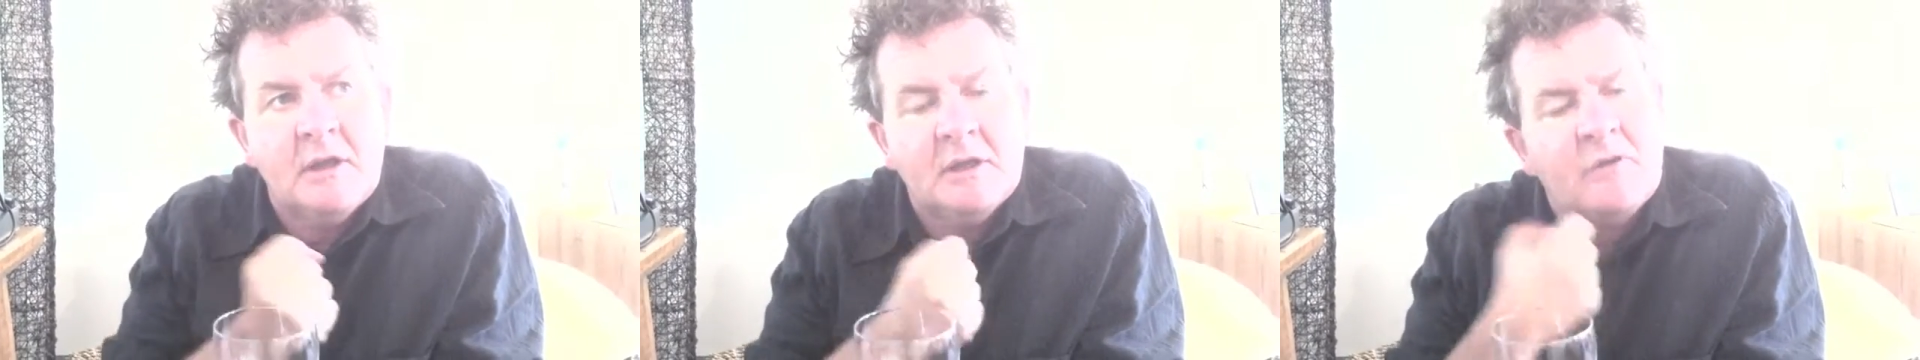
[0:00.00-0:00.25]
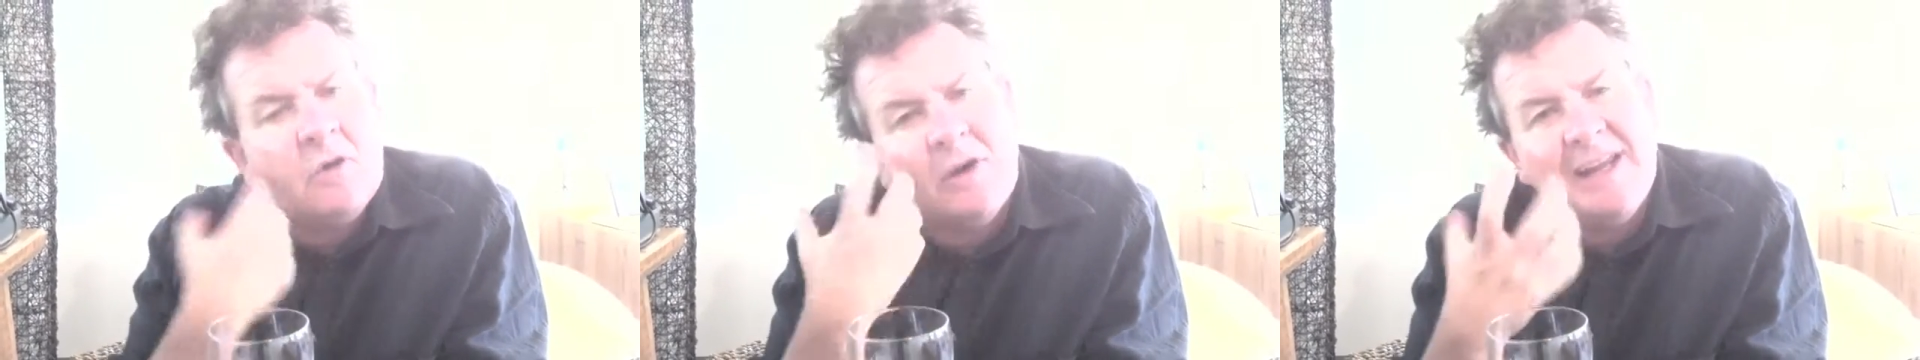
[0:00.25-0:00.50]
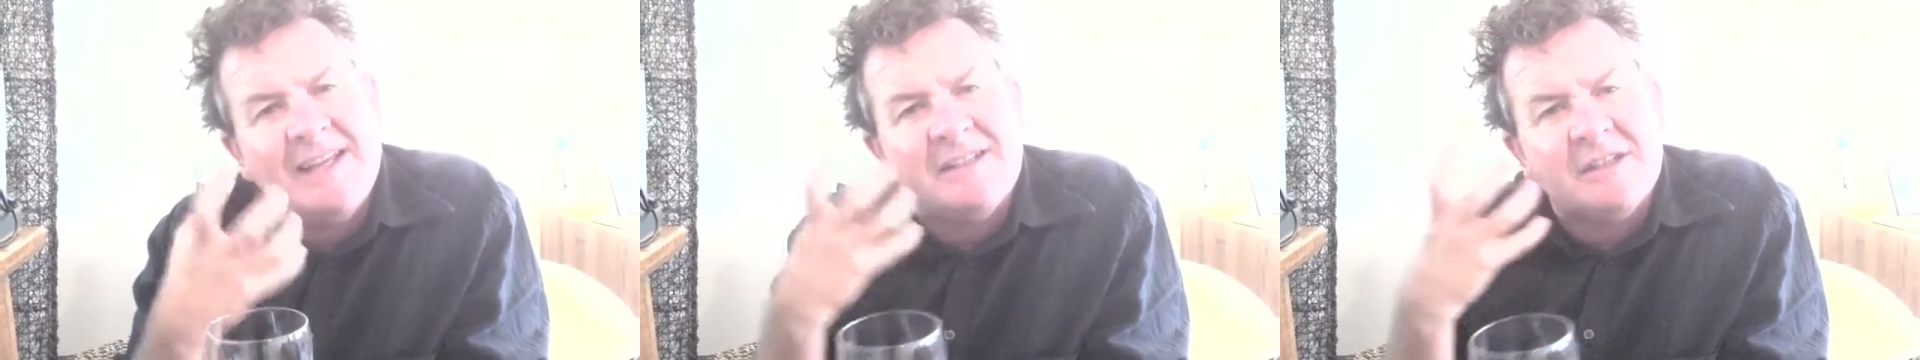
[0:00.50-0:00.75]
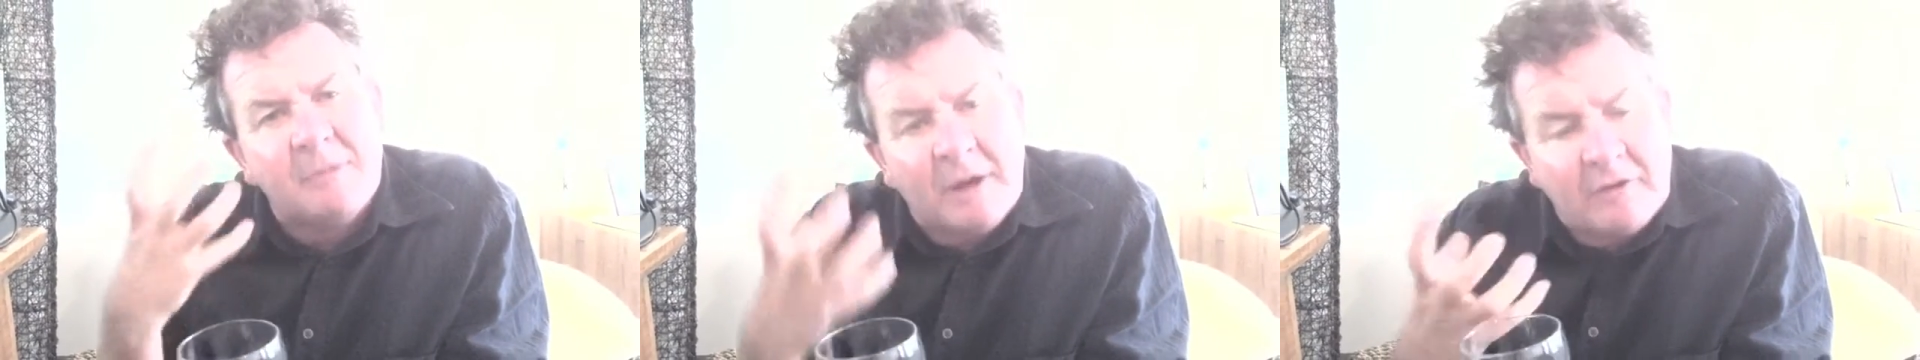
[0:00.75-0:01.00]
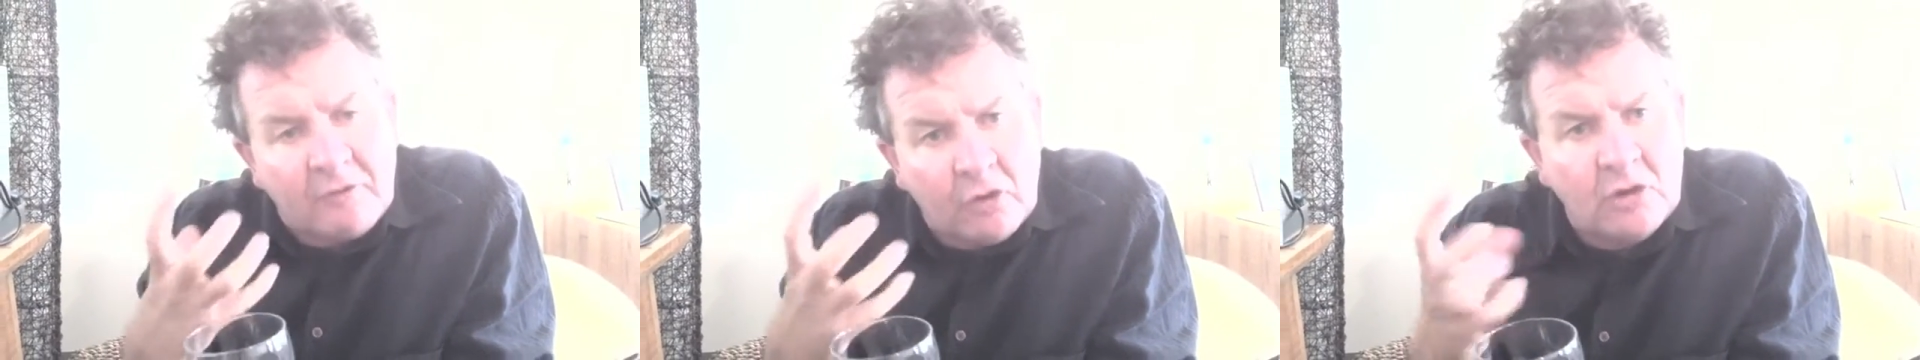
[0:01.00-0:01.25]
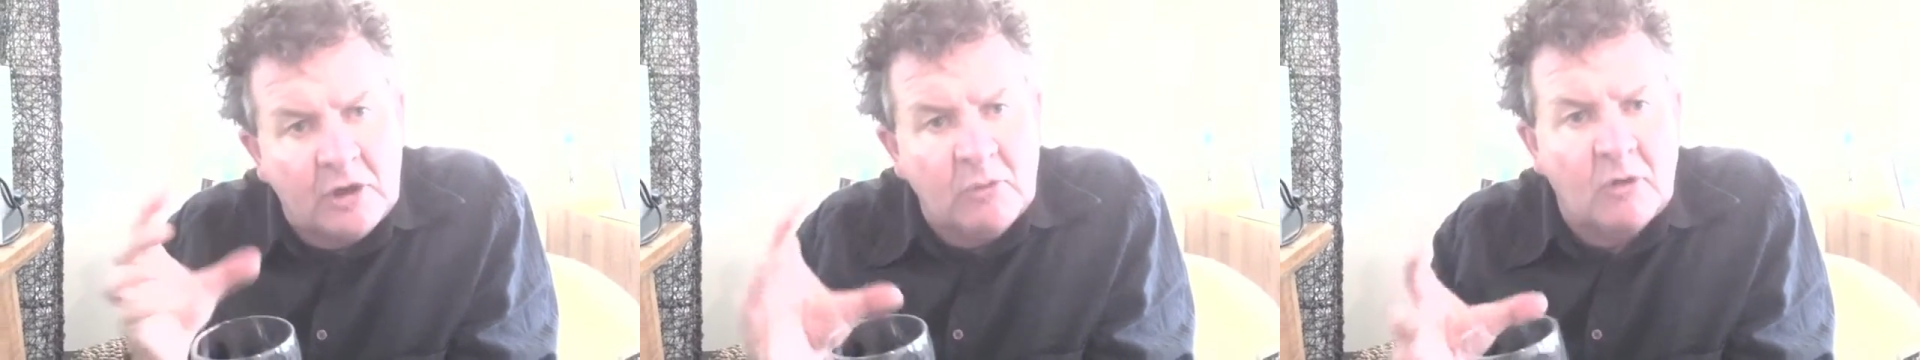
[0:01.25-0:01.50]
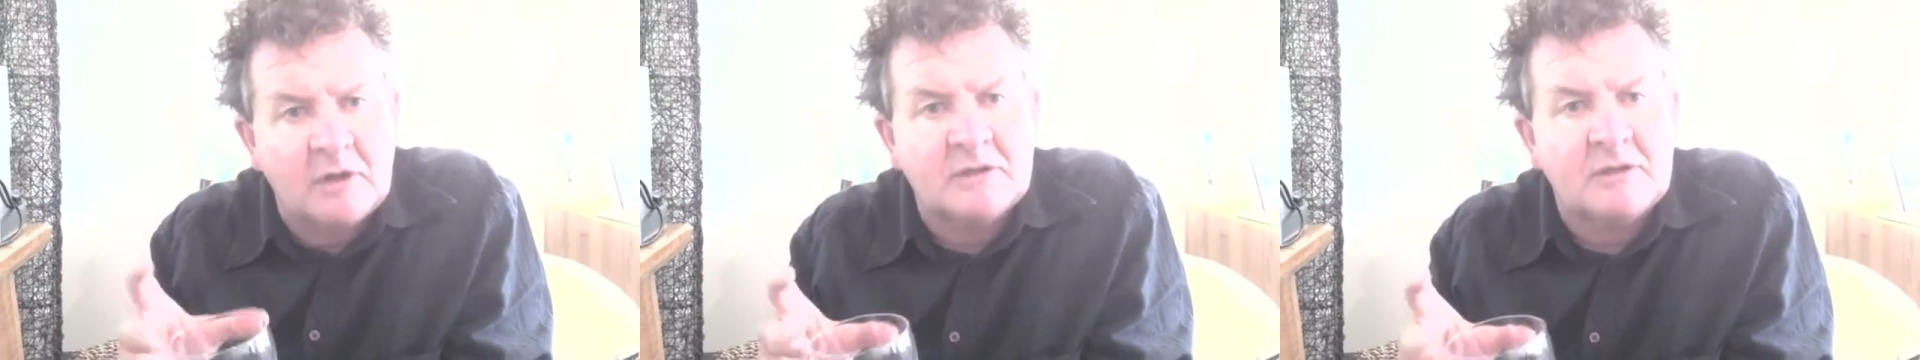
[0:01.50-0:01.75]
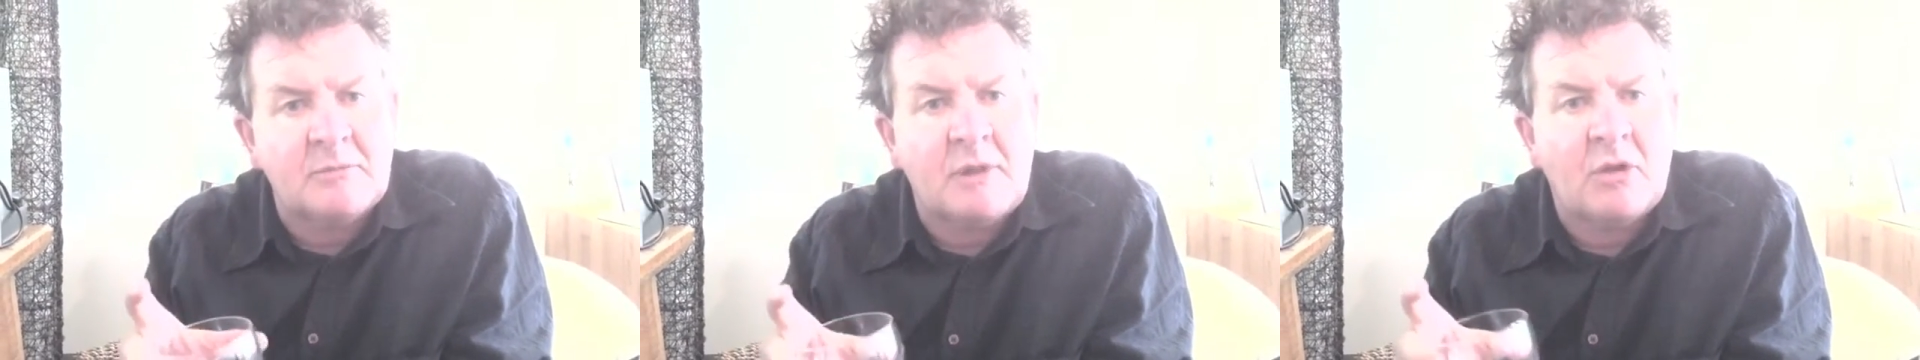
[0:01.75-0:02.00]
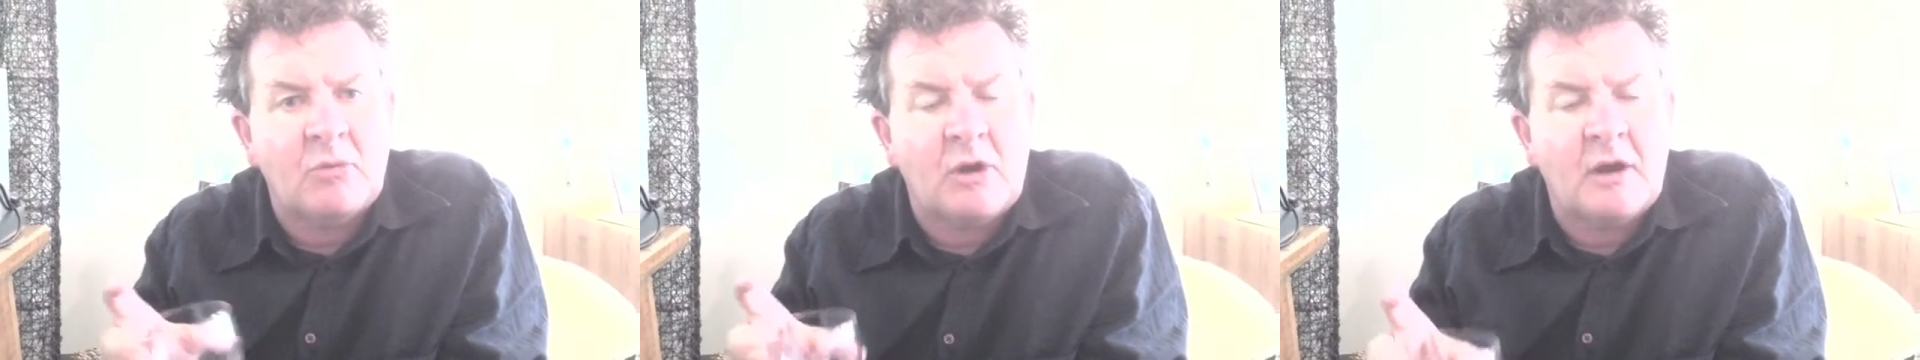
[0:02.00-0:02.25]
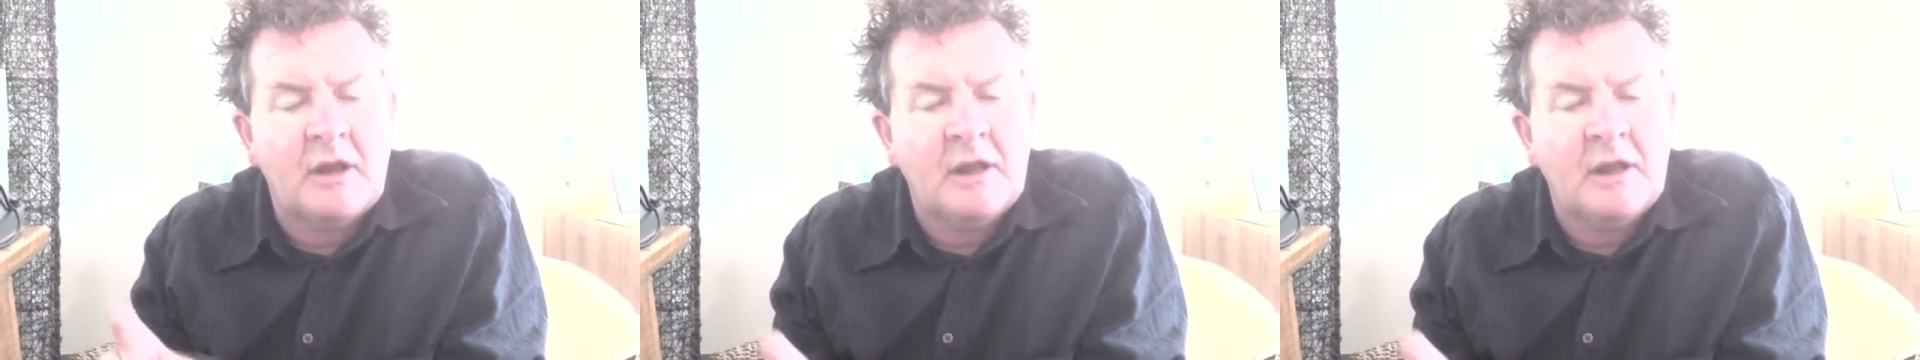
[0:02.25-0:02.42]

it's very easy to make fruity wines in Marlborough,